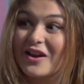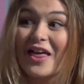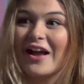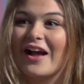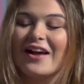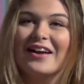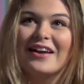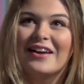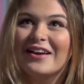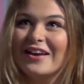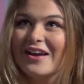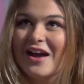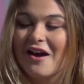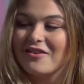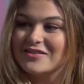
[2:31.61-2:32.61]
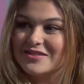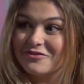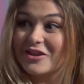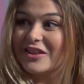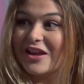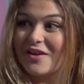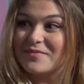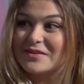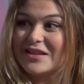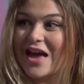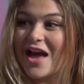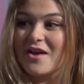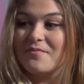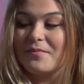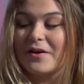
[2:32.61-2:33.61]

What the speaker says: Like, I was really upset,